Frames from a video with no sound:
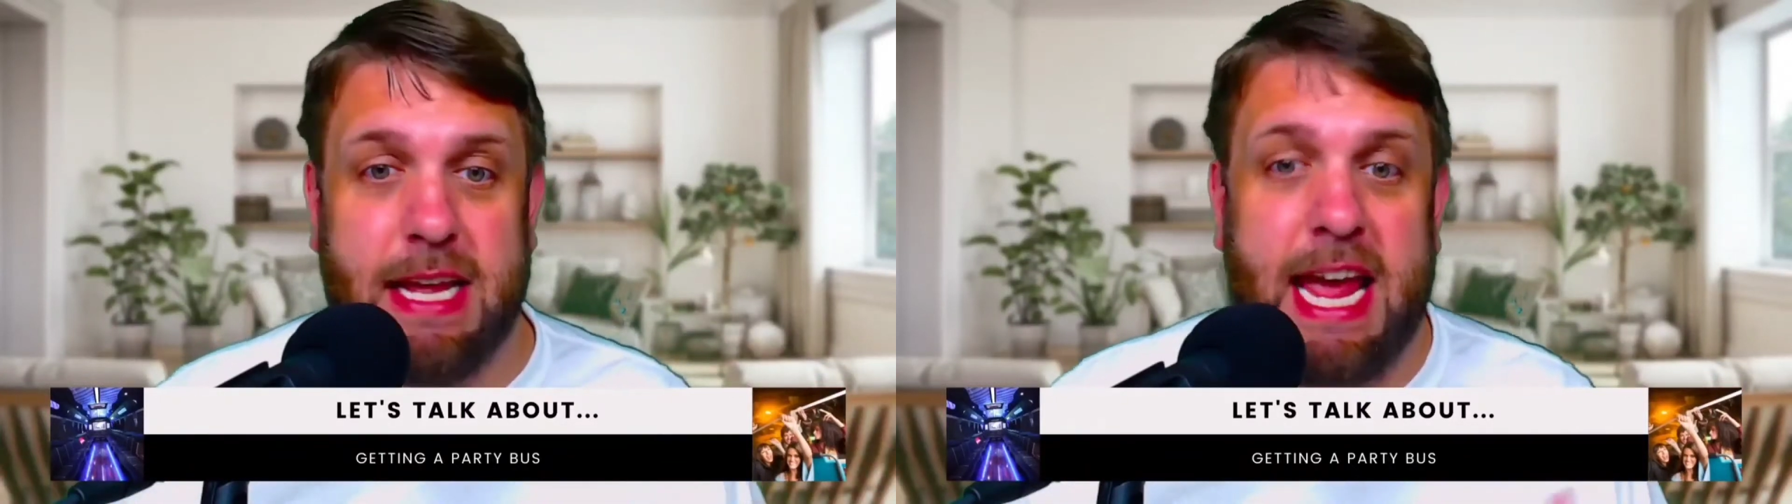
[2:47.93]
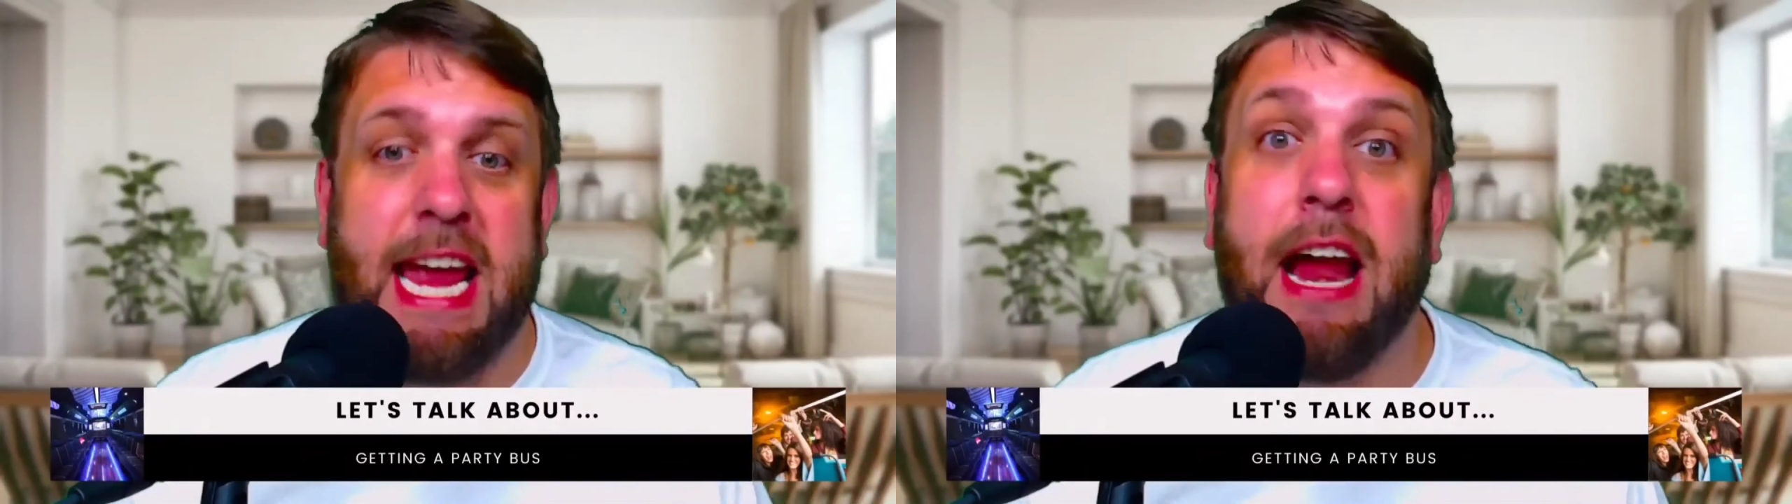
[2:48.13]

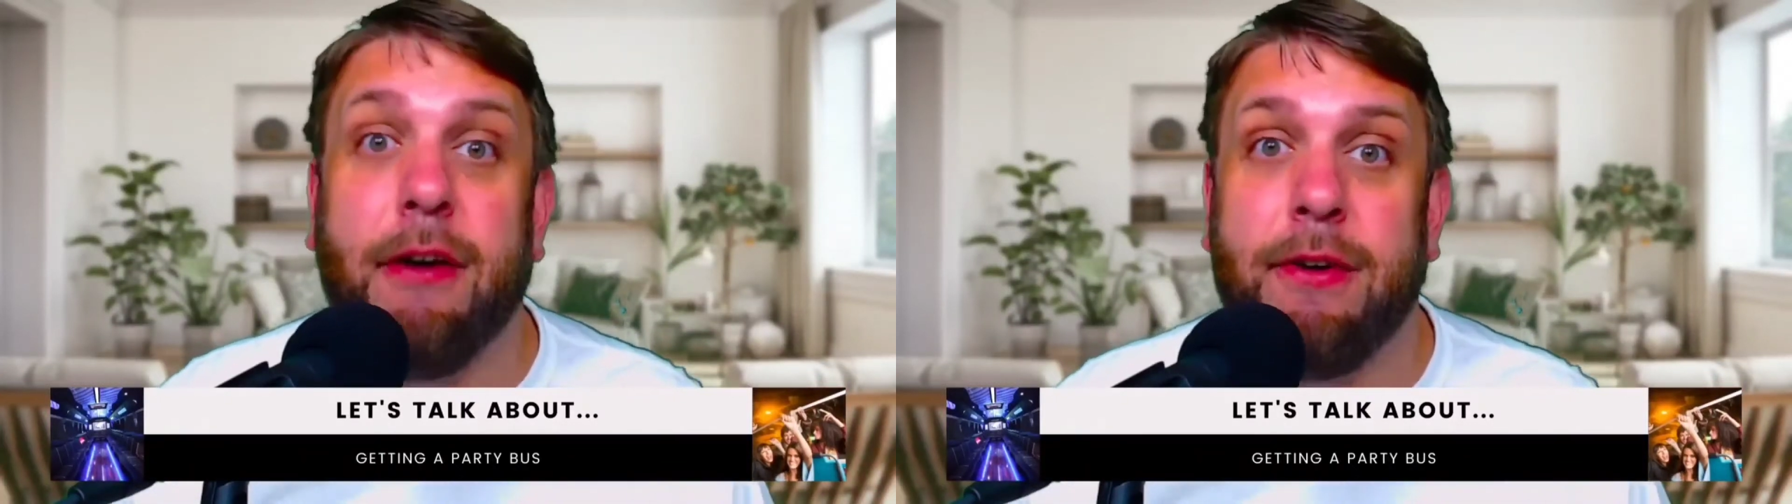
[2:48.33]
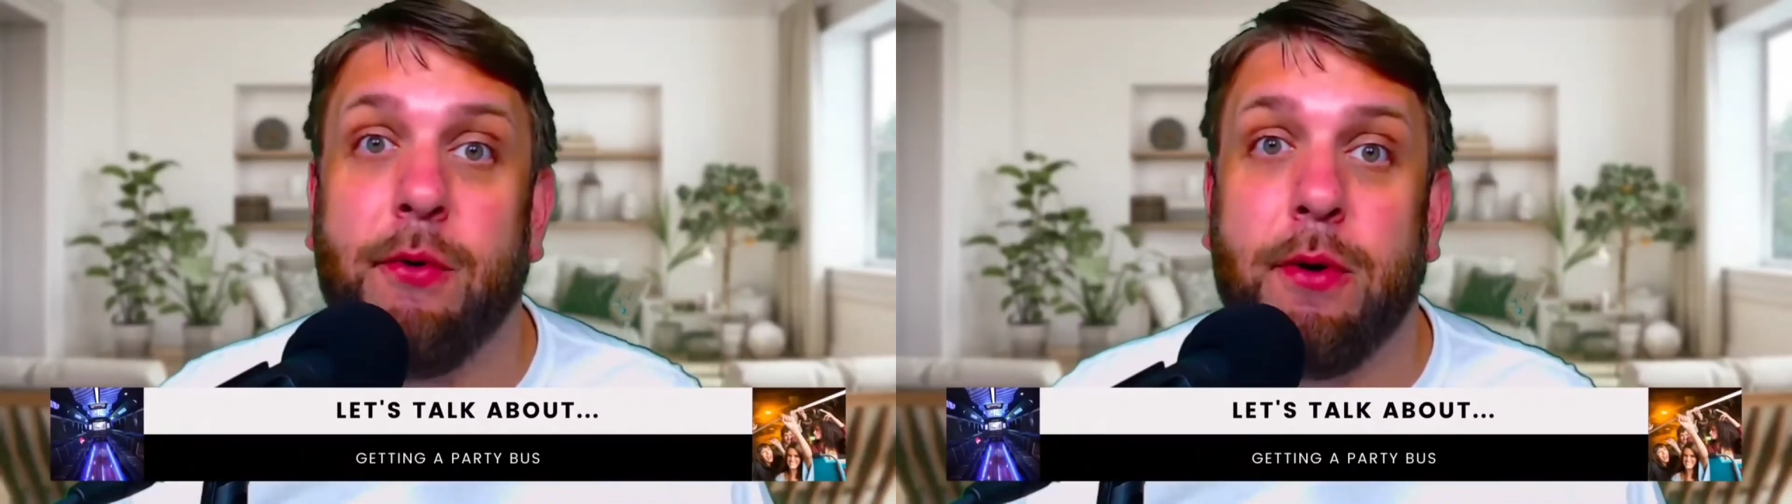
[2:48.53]
and
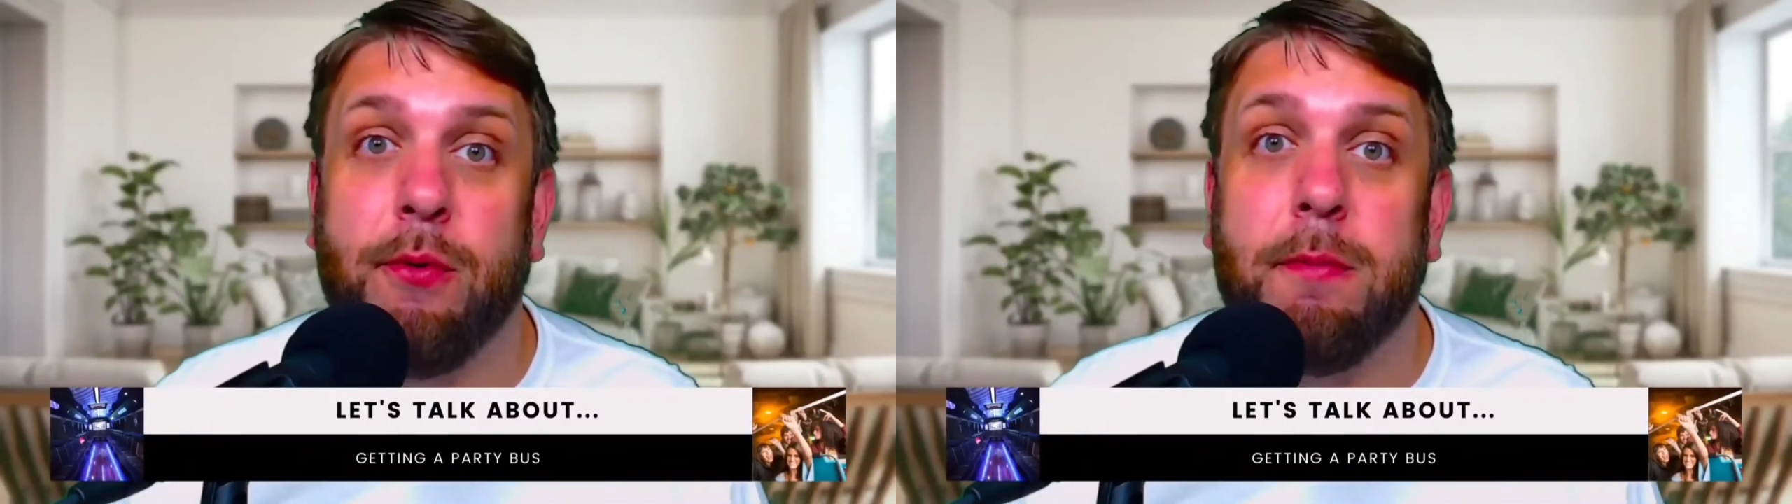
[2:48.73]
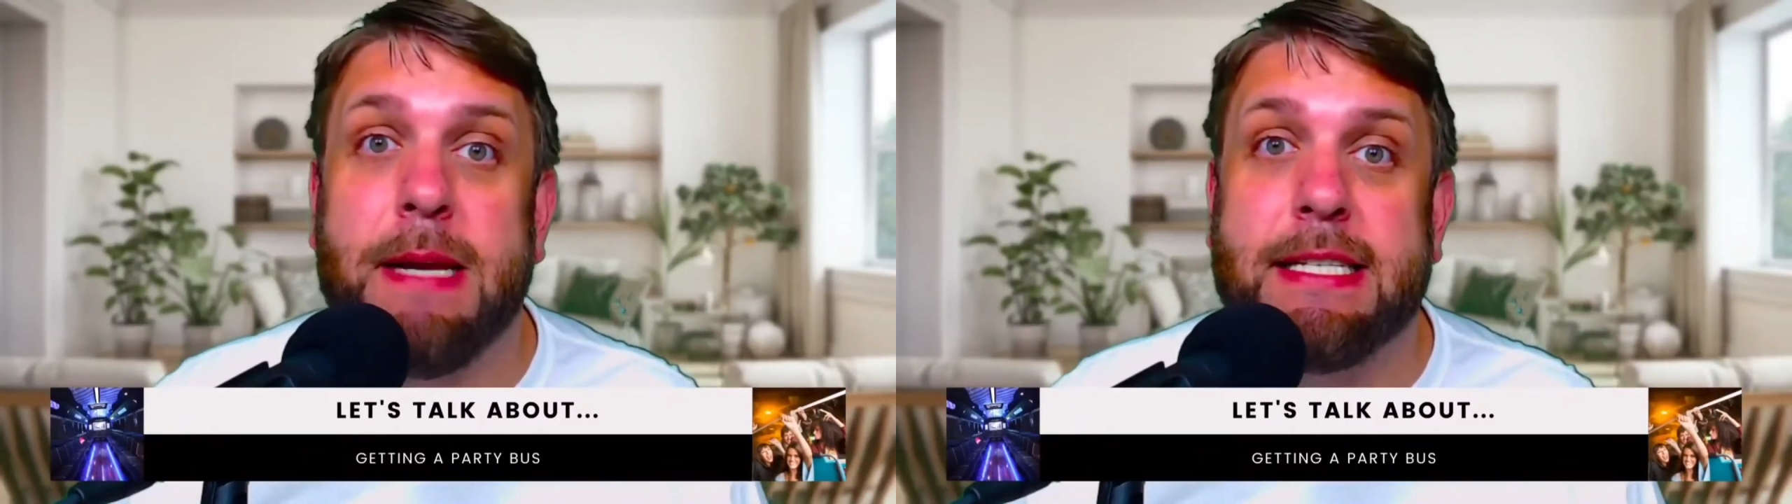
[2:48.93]
everyone will
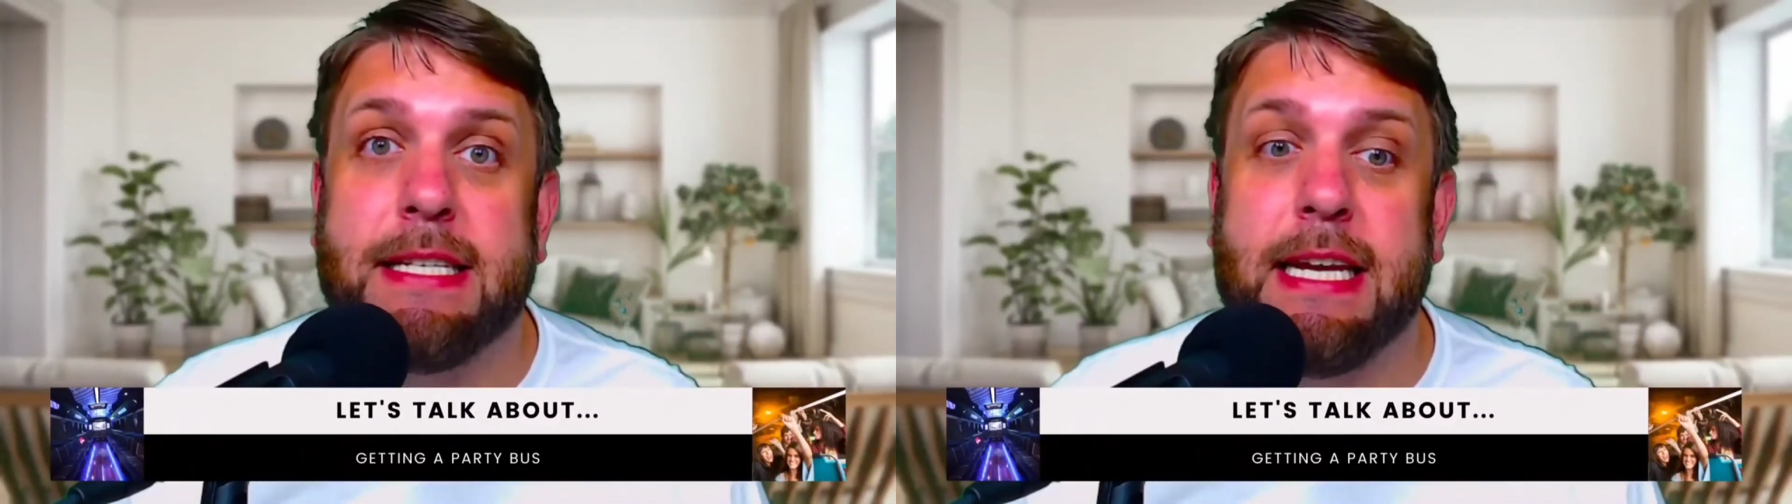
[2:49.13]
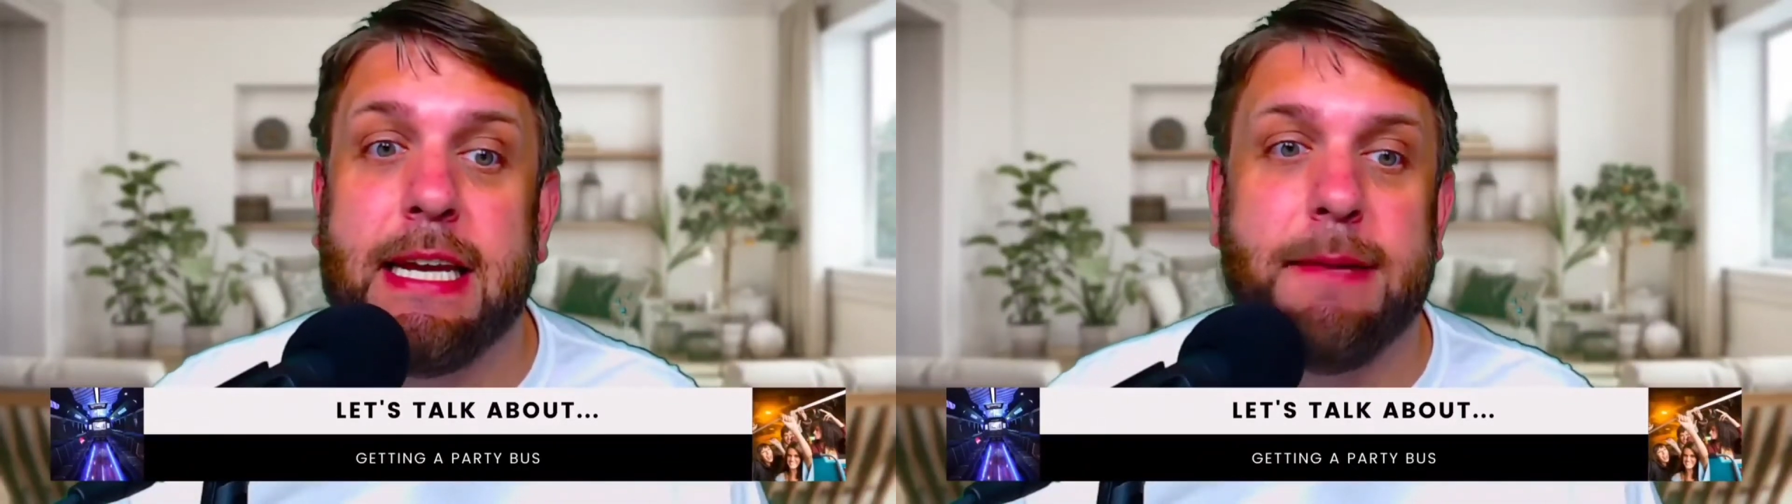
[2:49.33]
be
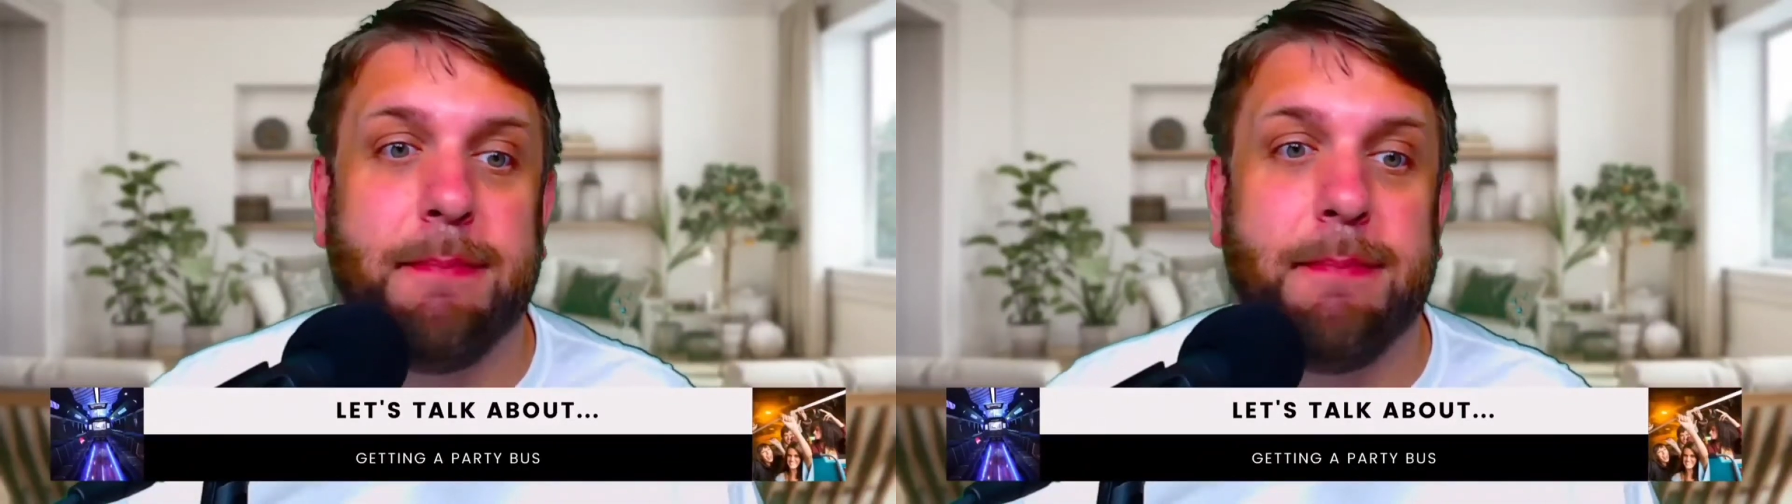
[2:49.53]
seated.